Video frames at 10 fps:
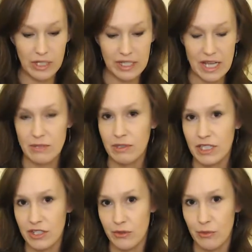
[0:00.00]
and that's what
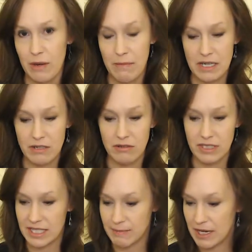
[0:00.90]
this Three of Pentacles
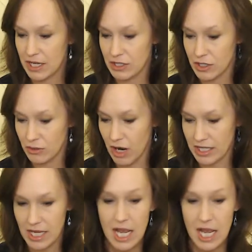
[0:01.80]
is speaking to, guys.